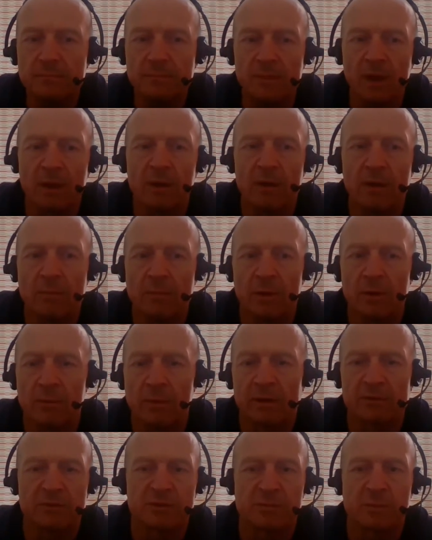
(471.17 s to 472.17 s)

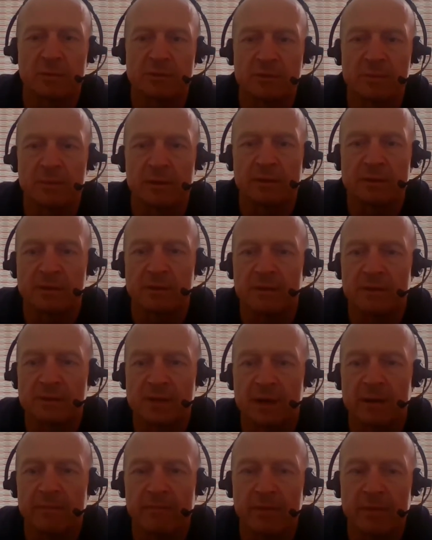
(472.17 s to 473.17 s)
who had responsibility at the
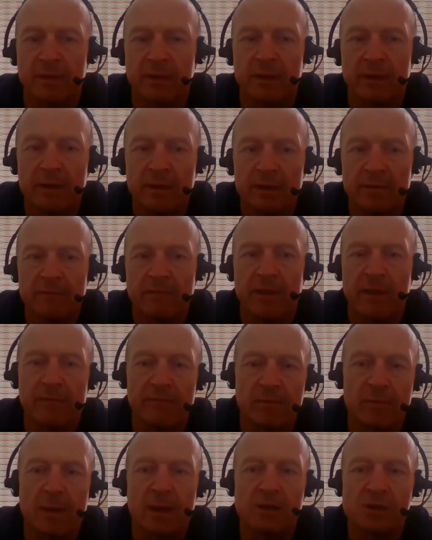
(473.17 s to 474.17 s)
time for the
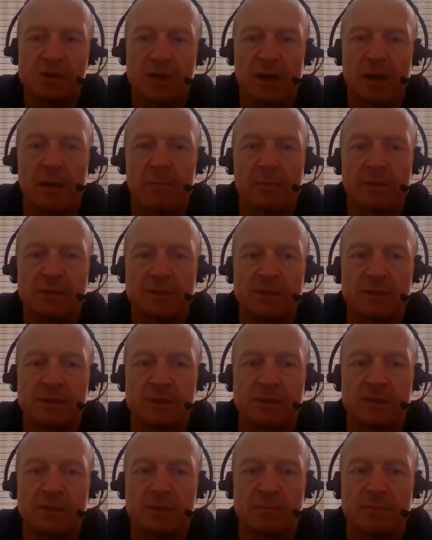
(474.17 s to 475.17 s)
information in our business
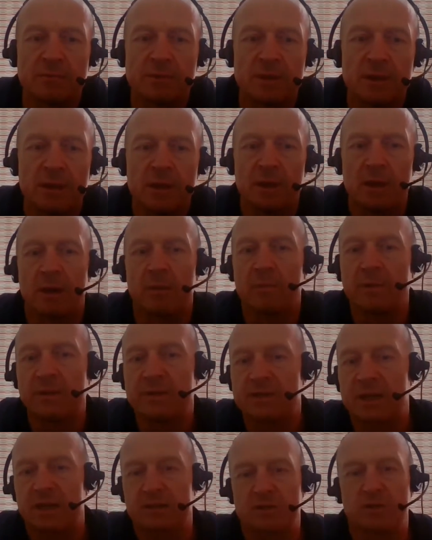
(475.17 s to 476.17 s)
systems. And we
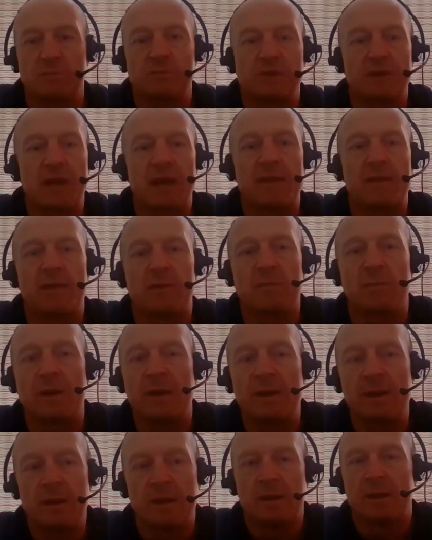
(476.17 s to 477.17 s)
started to come together, and
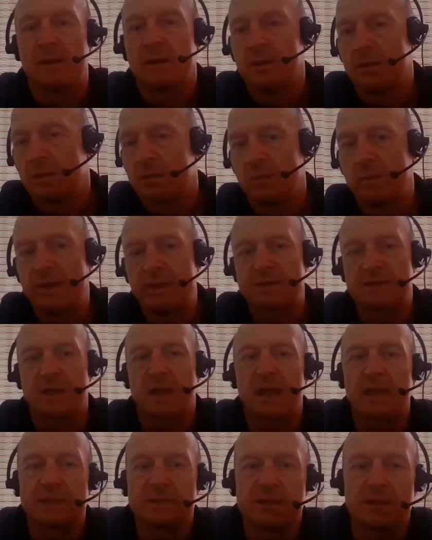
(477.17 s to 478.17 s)
we
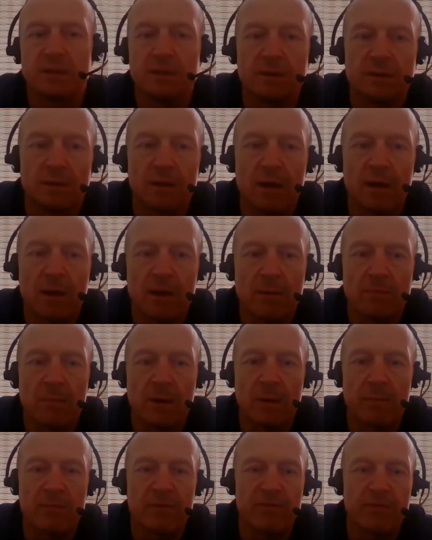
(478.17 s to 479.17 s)
selected
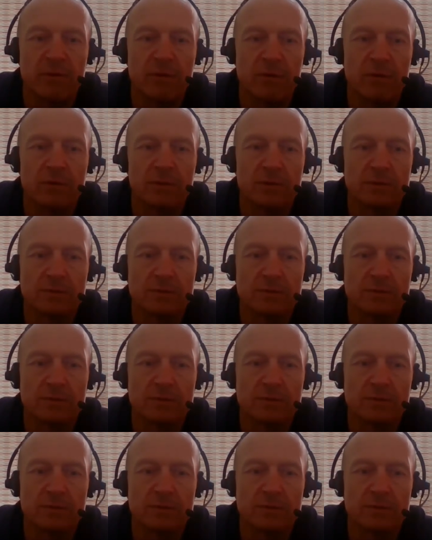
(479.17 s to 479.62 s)
a preferred